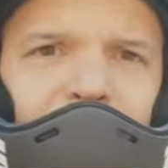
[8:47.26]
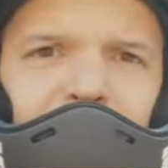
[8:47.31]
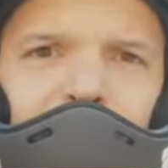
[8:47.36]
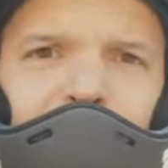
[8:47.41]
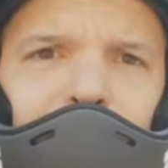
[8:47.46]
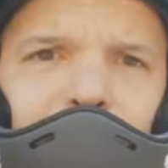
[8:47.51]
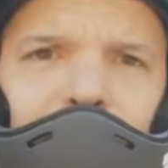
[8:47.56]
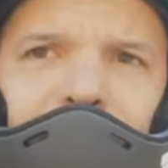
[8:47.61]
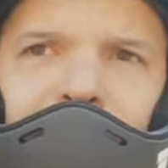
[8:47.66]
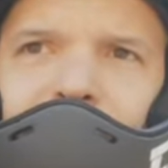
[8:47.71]
a
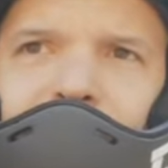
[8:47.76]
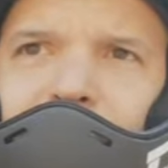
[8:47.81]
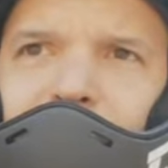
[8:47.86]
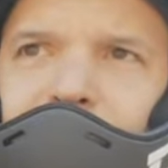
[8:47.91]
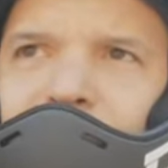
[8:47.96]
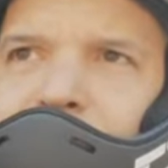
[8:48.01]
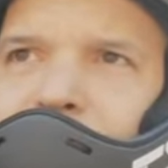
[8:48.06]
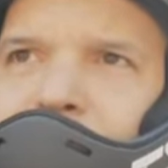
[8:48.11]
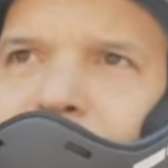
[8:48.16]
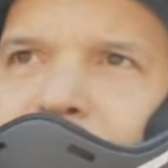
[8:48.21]
block or
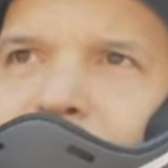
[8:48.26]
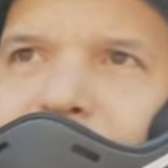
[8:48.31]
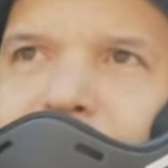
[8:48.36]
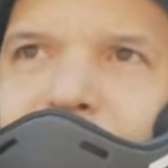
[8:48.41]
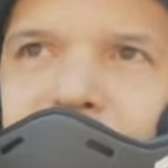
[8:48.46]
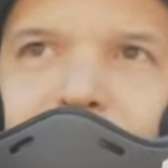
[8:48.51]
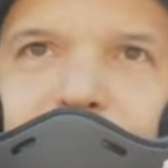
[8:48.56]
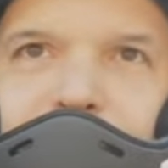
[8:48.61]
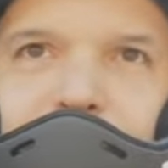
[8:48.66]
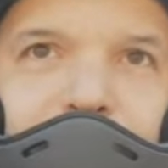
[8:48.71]
something,
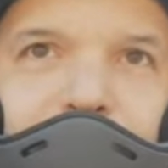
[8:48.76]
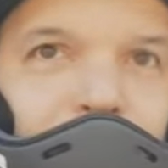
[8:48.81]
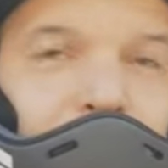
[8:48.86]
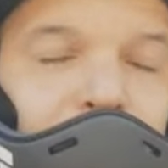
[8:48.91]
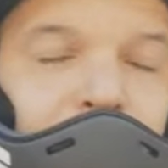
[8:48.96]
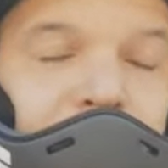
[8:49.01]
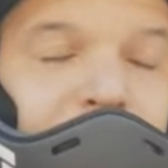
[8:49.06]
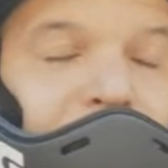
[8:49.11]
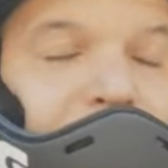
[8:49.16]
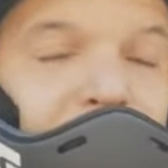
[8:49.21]
and you
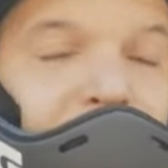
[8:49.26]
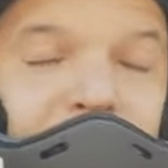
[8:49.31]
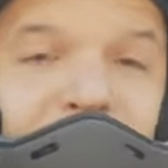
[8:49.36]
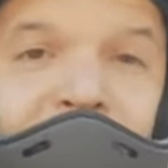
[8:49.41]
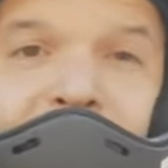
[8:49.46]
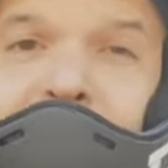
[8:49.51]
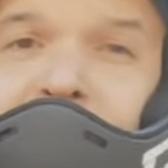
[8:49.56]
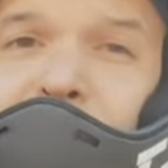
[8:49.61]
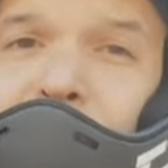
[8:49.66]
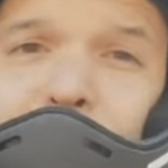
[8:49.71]
can get a
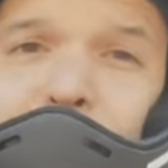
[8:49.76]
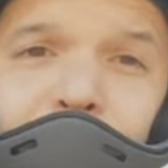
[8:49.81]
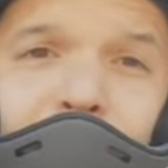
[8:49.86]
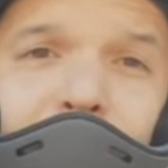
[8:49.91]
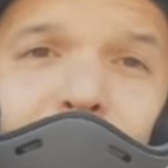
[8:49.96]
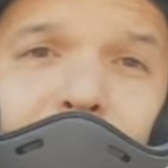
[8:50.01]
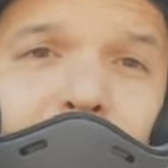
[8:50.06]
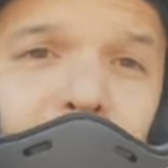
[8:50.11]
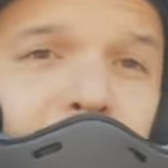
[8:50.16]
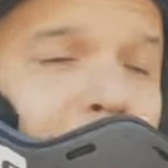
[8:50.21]
nasty
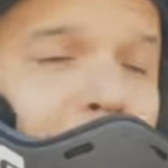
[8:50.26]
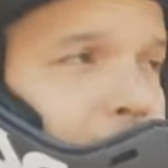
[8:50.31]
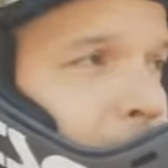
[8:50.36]
fall.